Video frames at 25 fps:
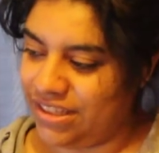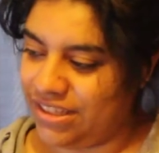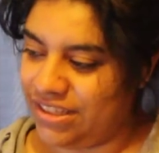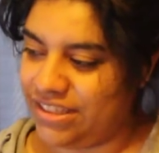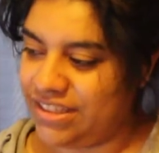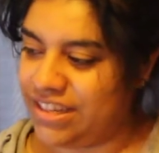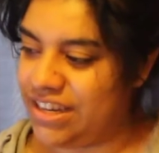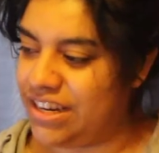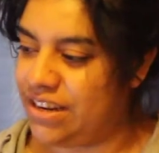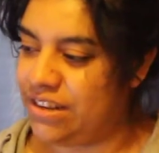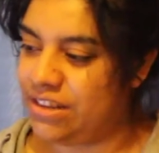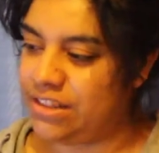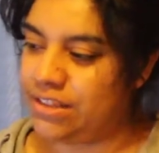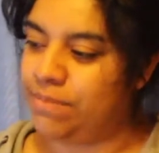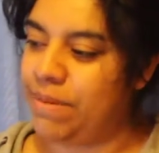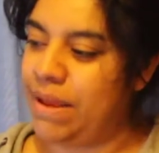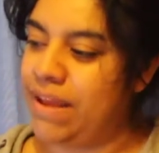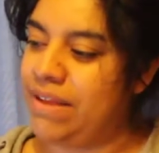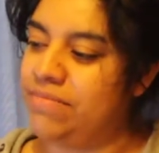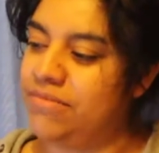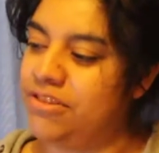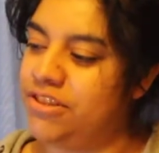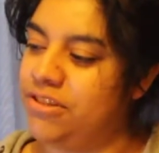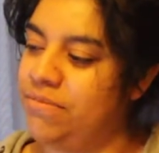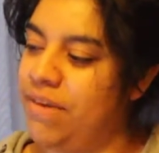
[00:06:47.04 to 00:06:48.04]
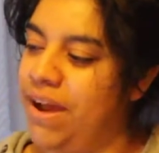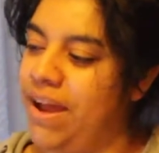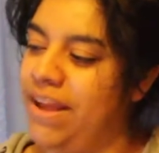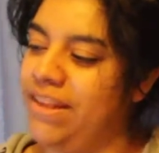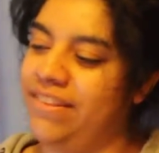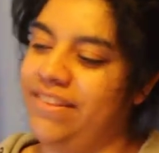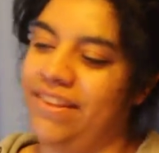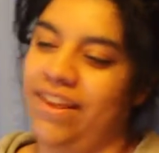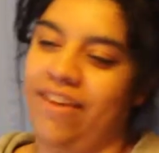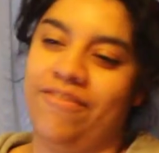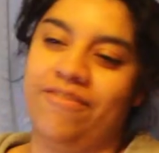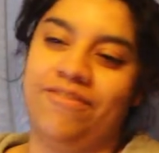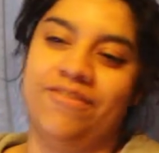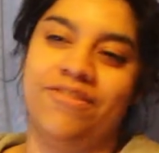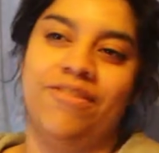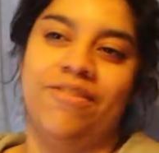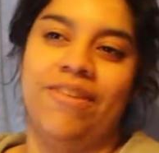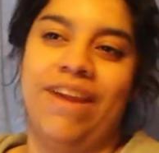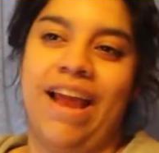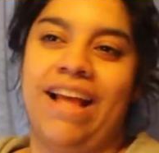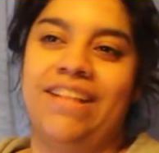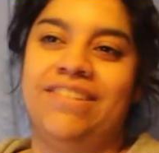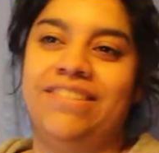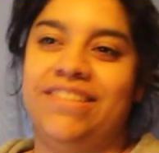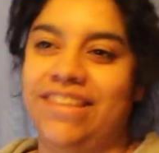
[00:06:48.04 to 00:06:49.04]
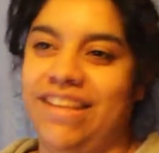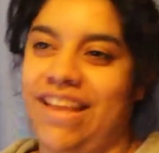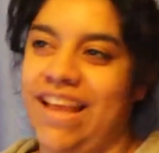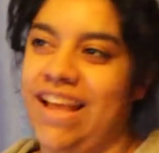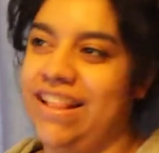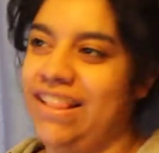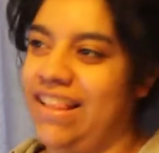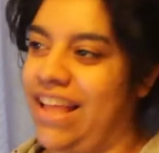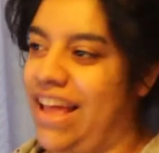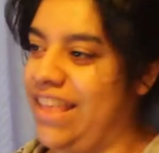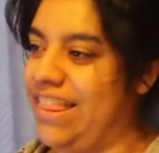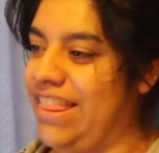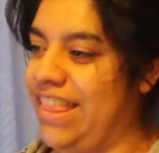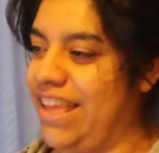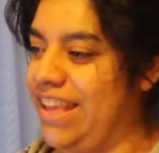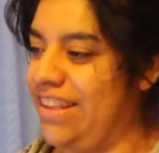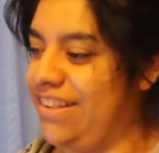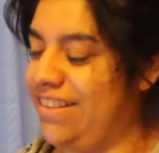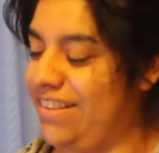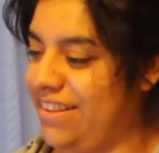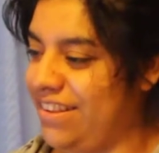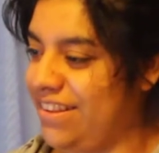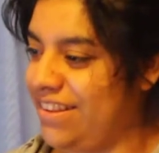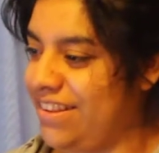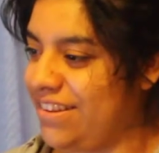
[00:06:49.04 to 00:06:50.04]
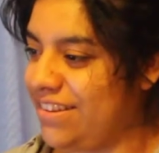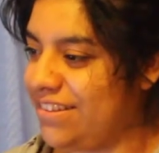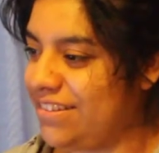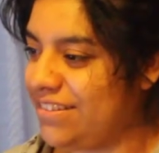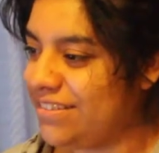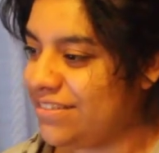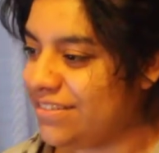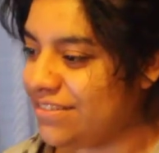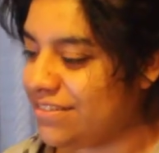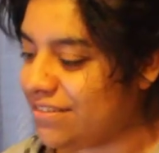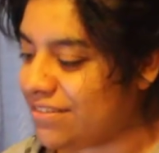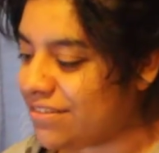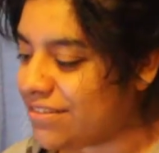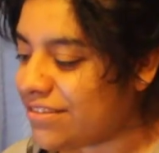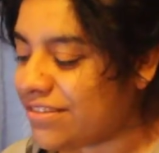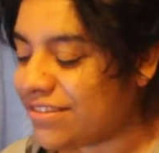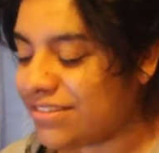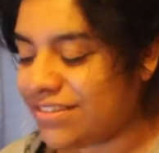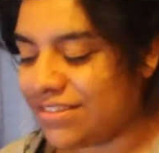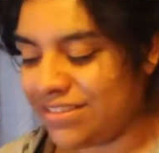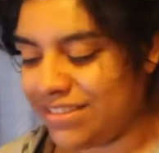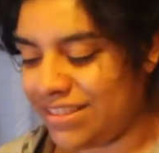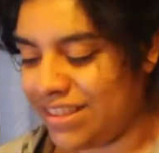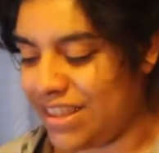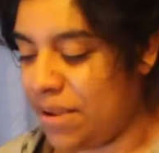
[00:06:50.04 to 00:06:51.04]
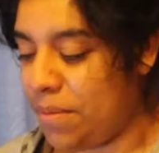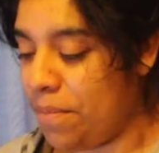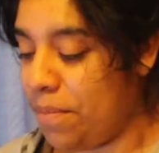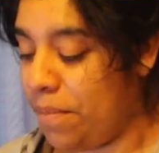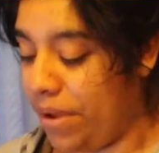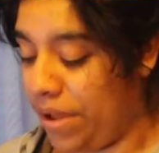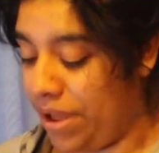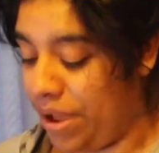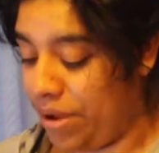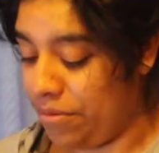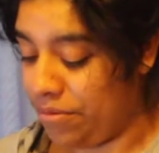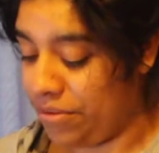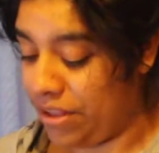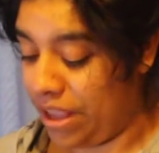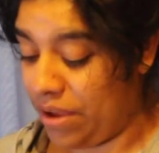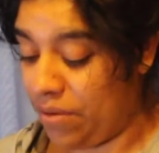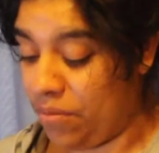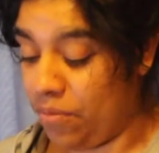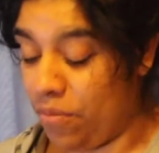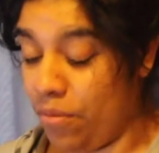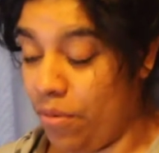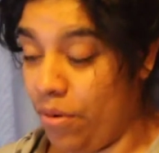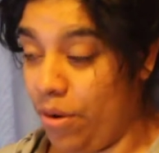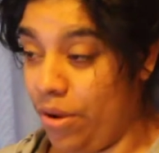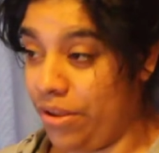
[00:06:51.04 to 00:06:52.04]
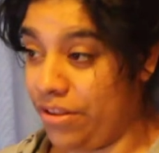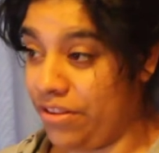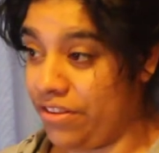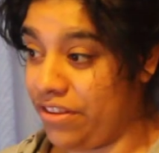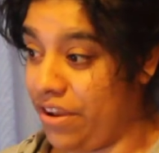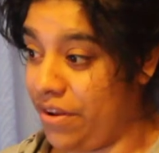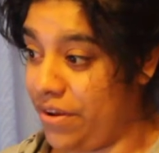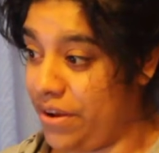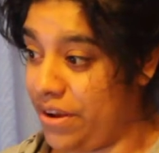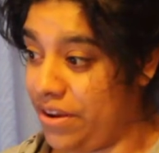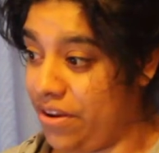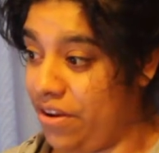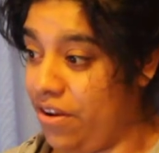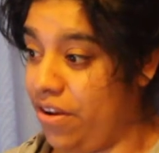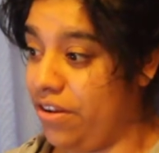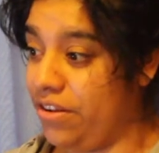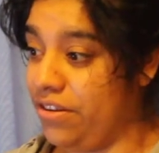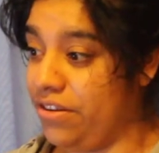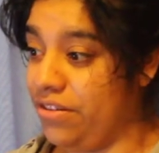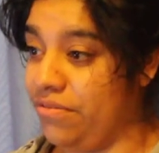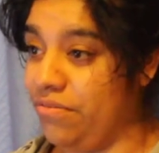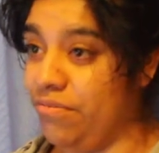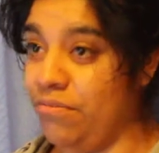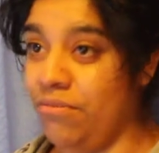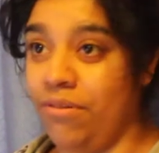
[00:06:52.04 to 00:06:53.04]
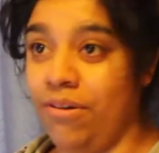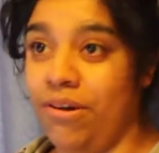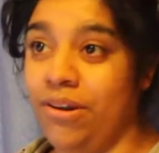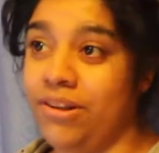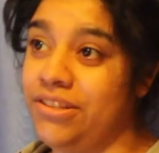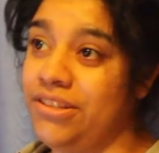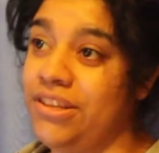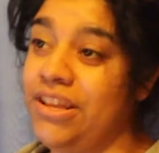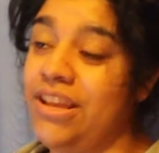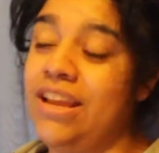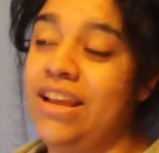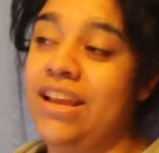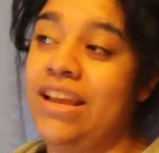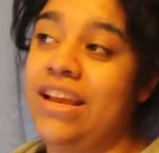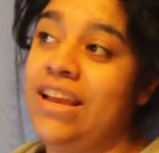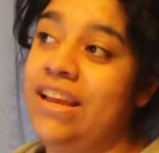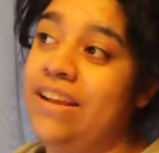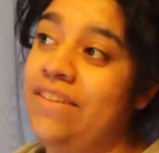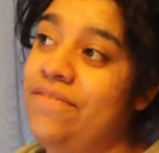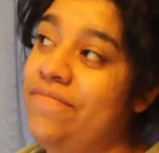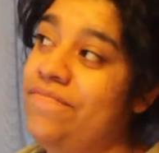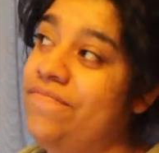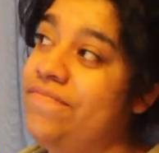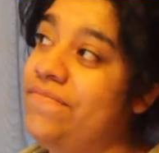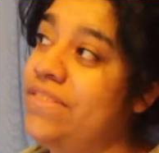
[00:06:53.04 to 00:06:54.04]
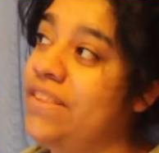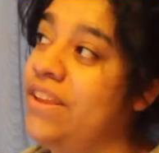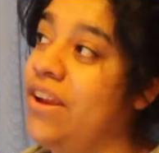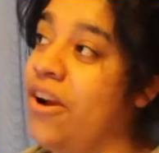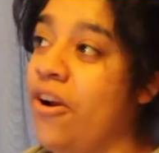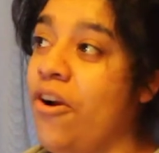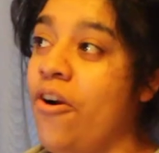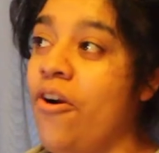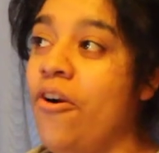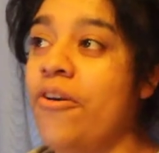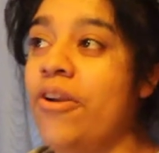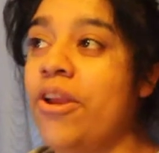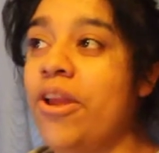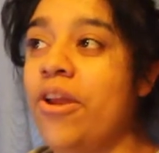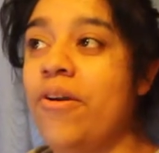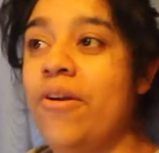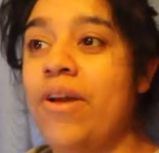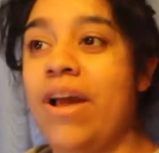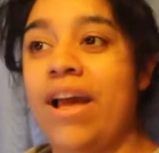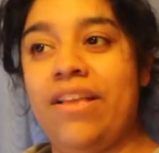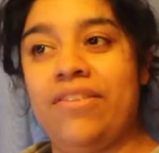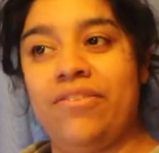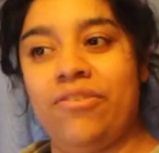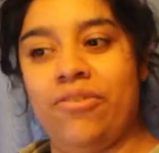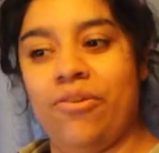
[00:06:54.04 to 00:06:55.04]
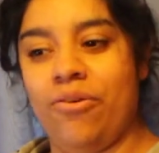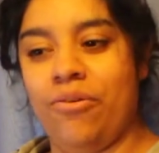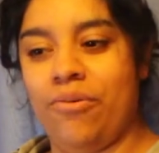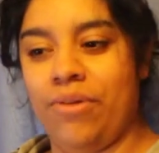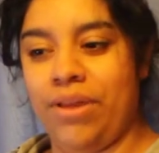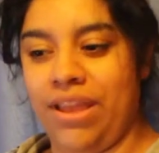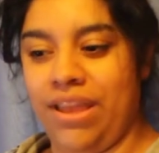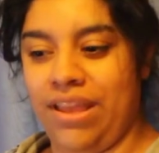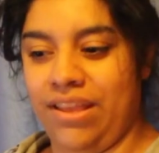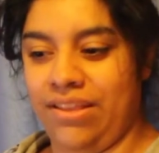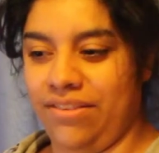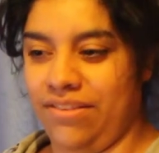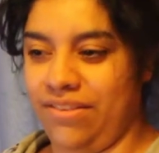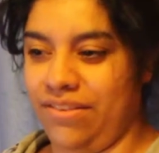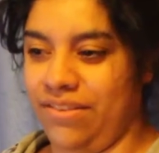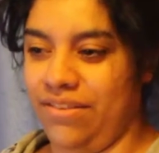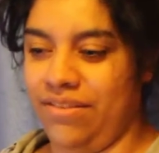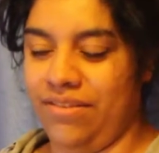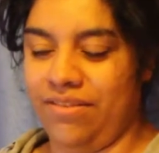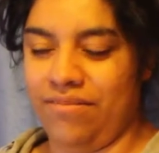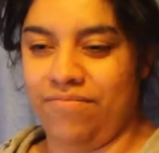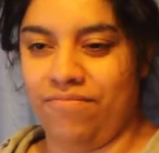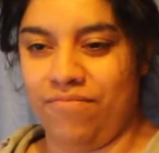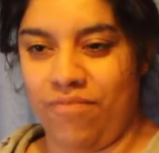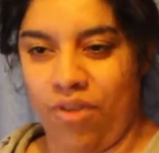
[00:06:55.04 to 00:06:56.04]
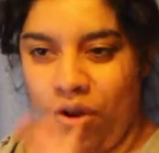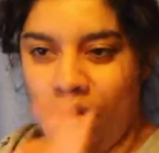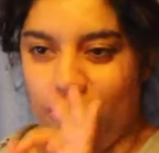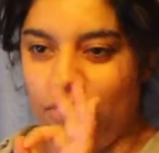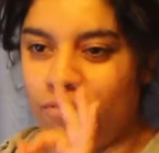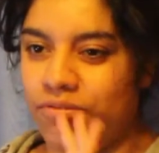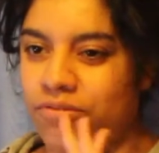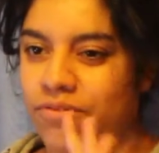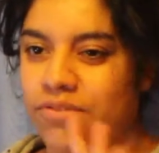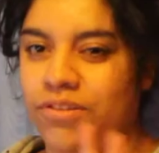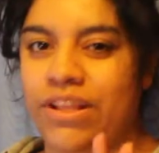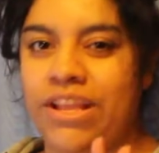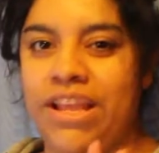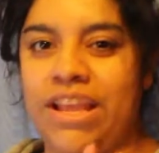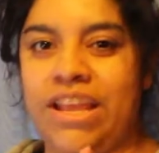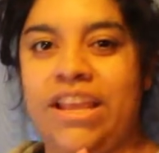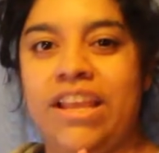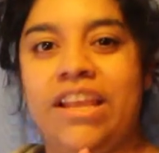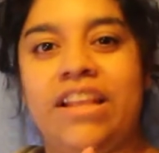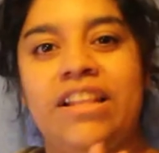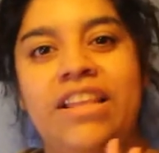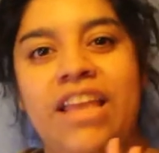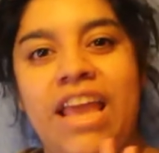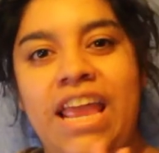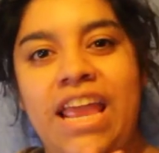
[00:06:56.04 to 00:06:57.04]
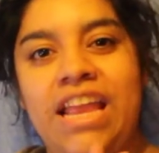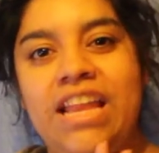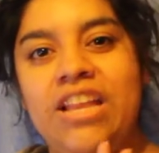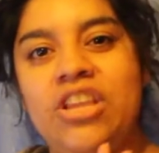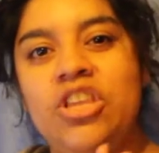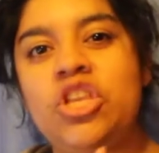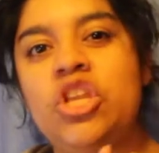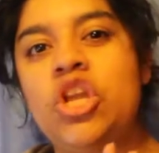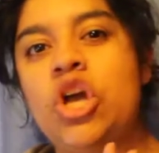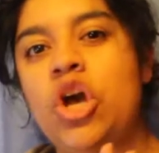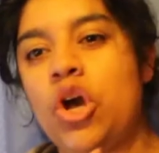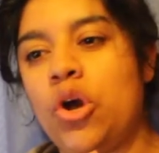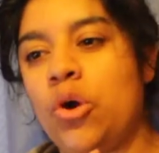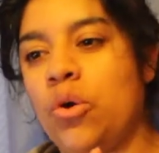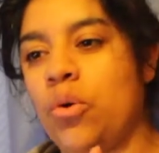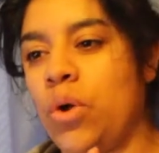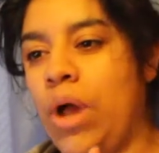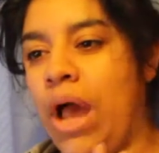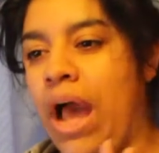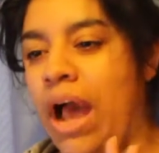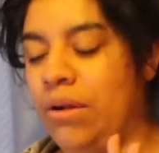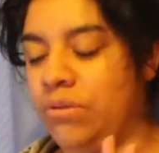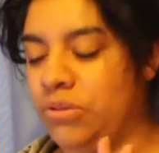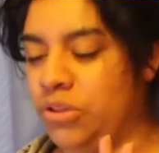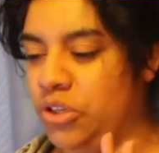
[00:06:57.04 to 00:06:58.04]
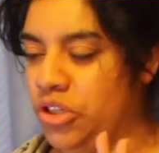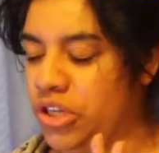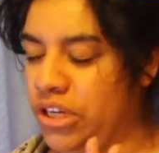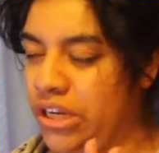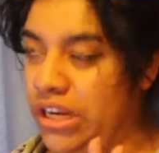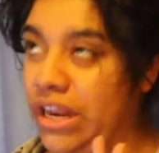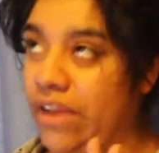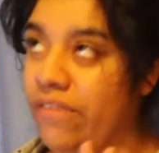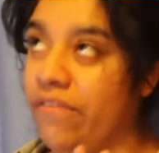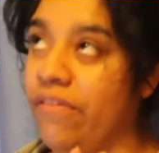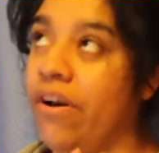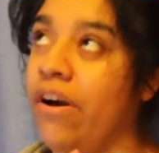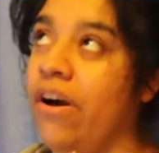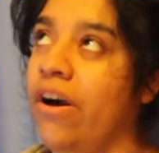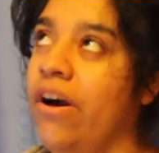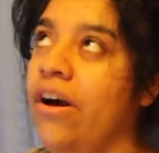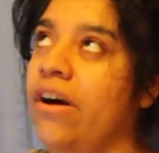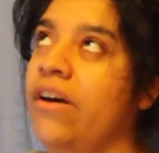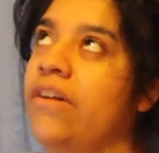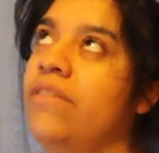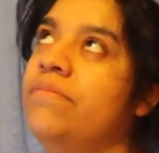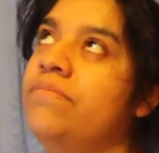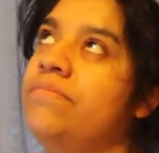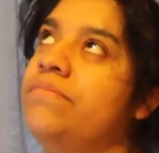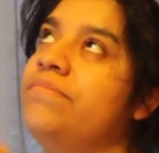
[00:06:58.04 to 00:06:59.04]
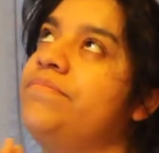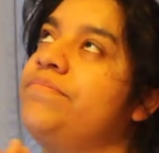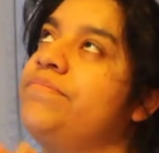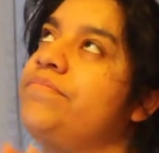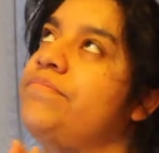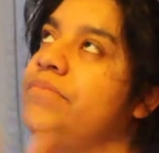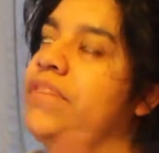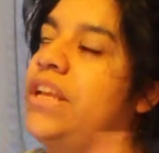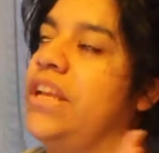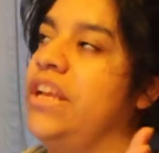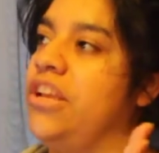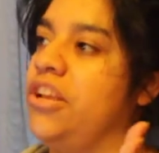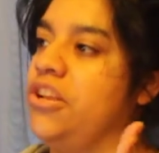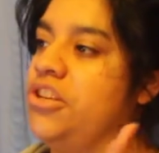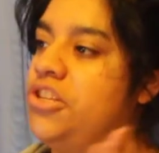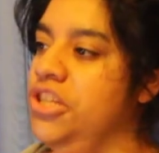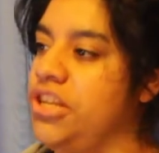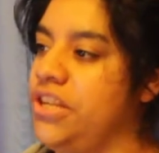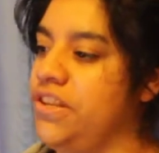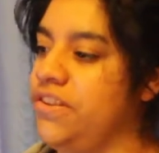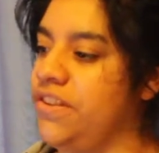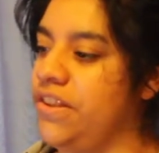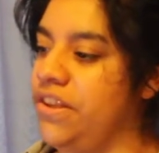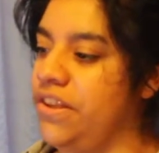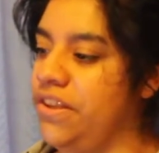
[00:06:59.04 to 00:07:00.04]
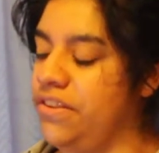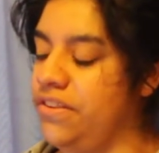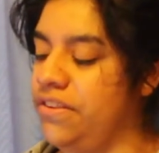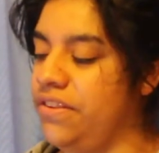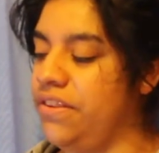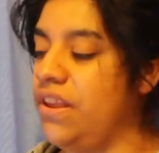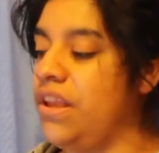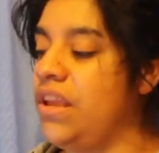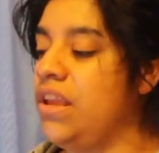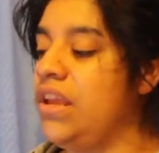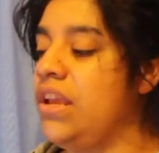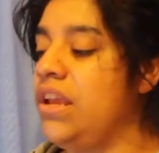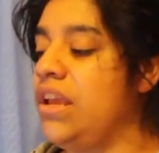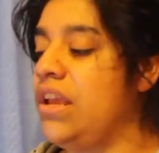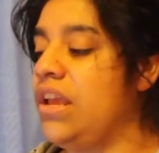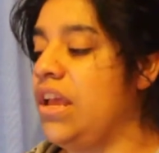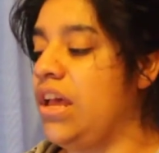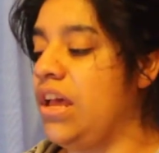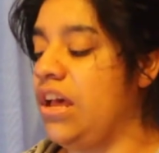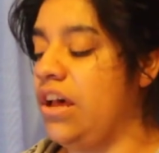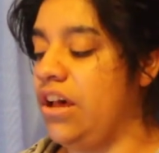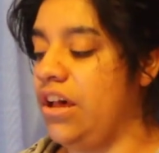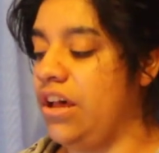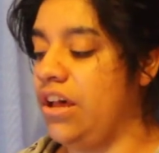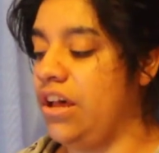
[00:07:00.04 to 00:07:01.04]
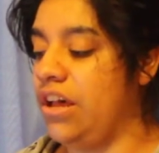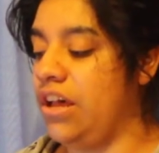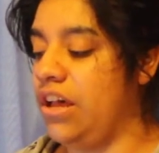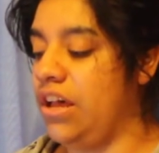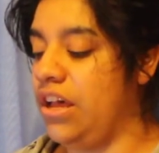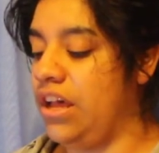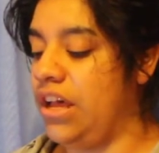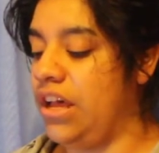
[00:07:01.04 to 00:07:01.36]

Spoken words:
Didn't expect to myself to react to the end like this. But I was like, what is going on? What? Your choreo, as always, on fleek. They know how to deliver. Thank you, Jesus. I